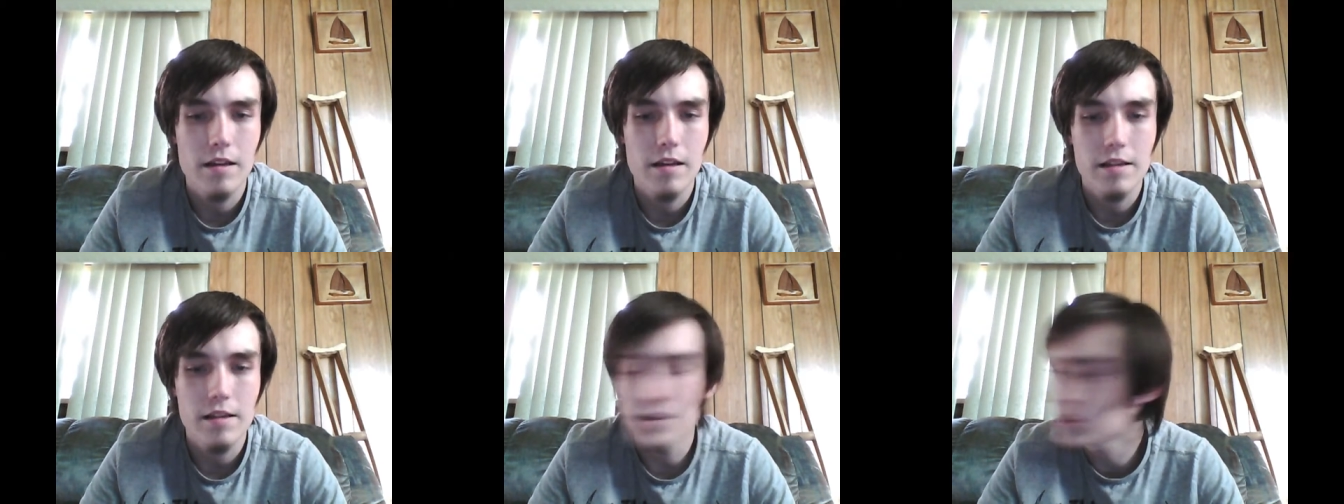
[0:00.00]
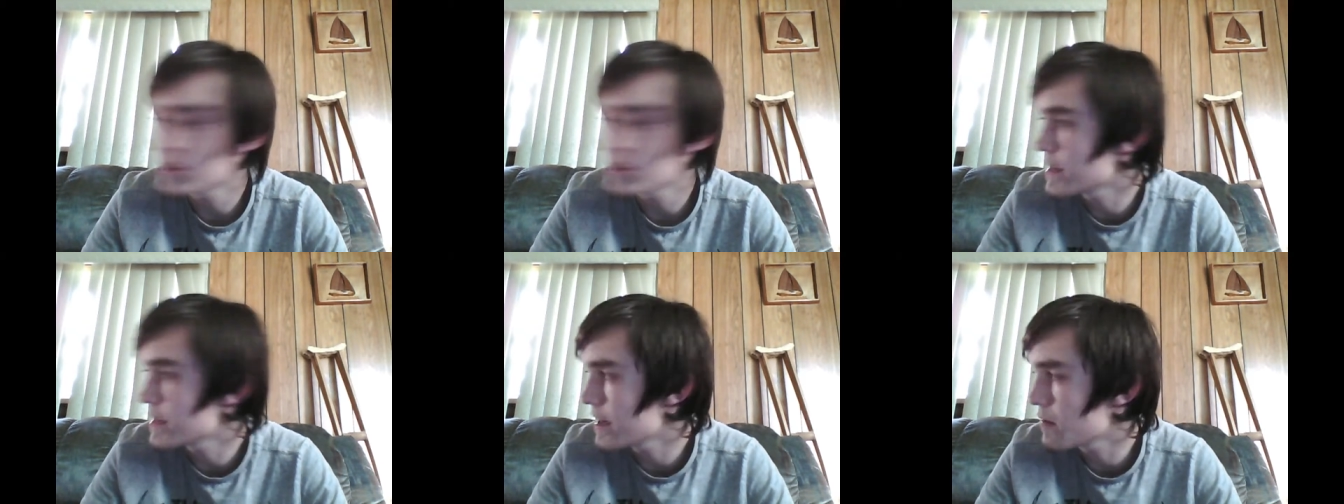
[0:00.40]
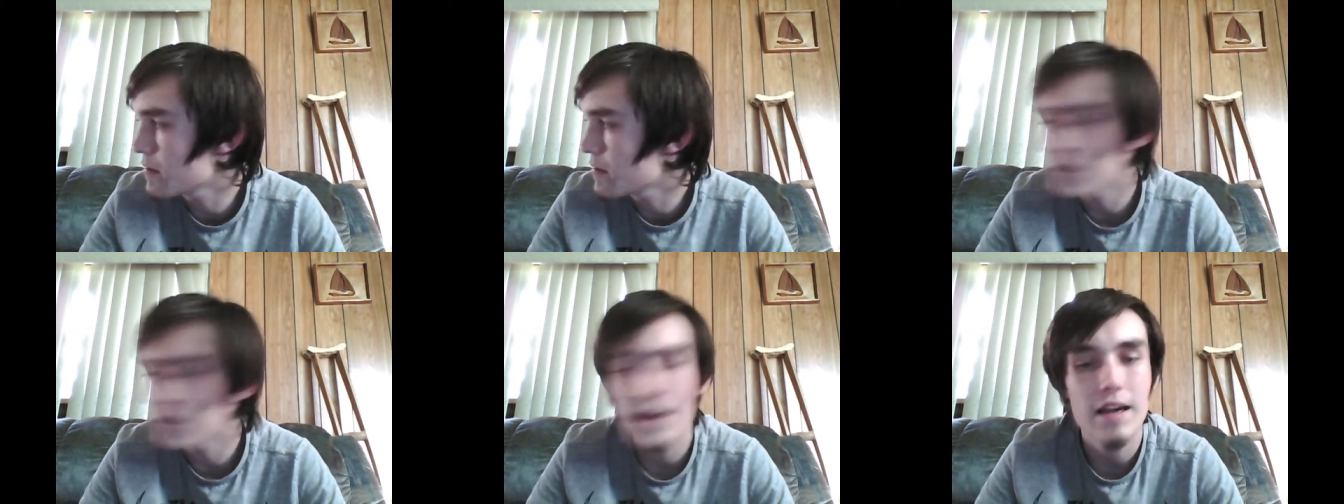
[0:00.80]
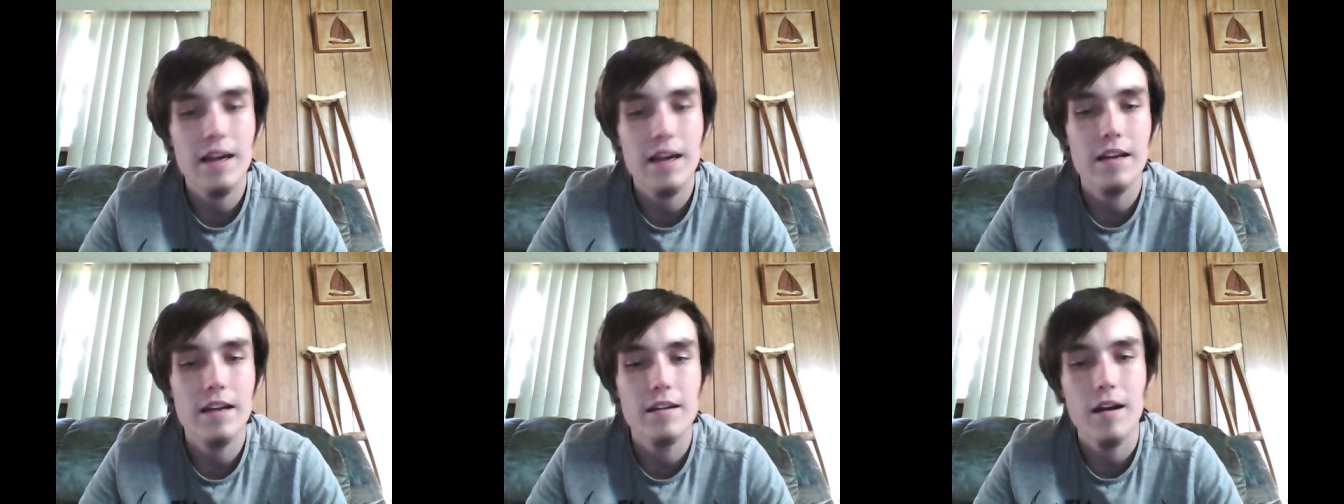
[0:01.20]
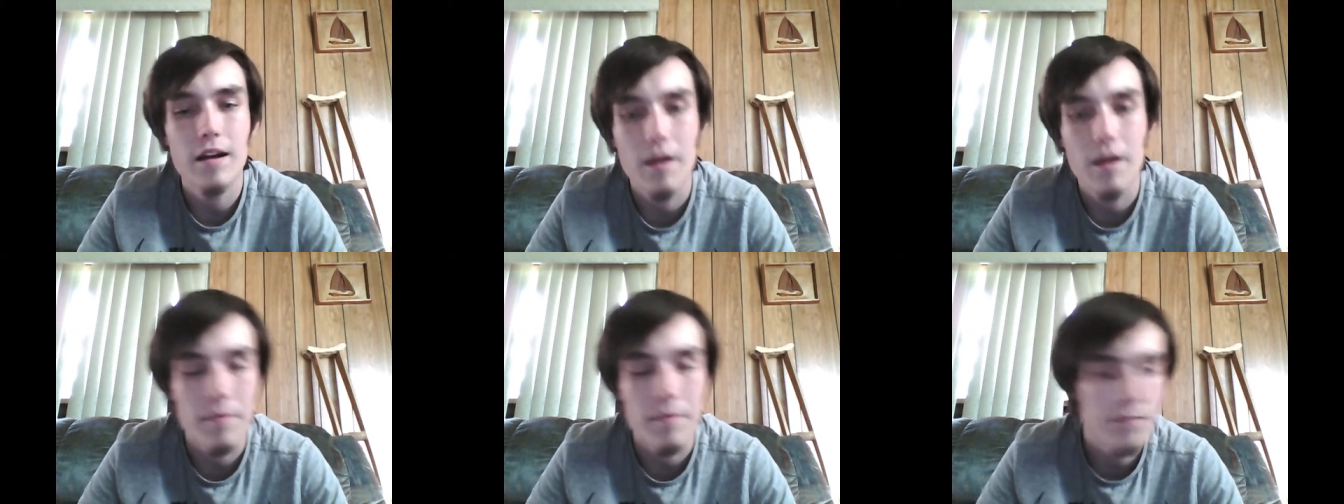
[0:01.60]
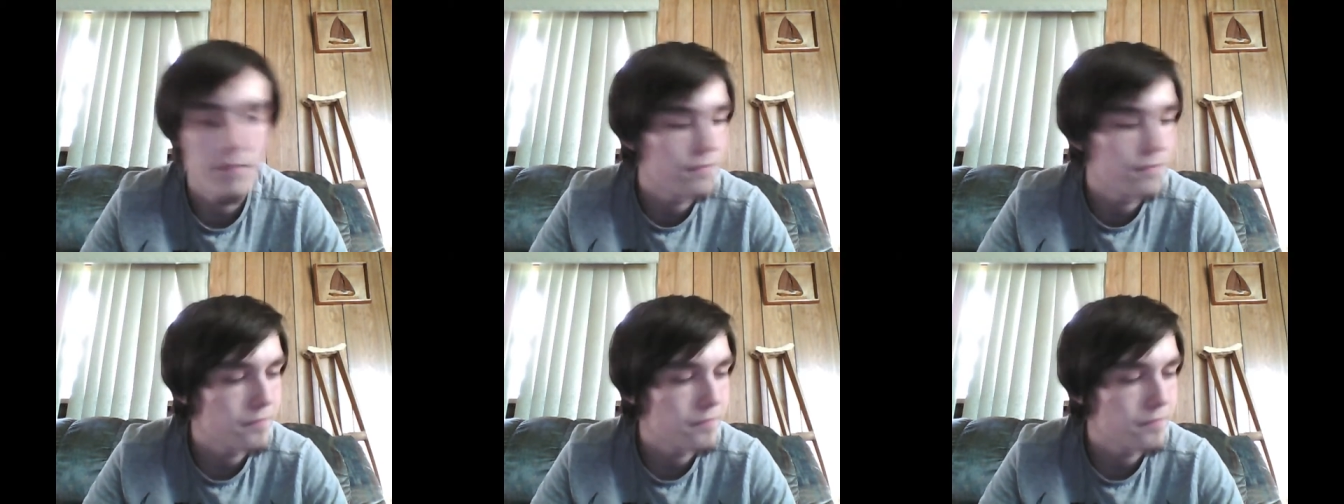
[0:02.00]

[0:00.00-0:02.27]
let's just say we had um,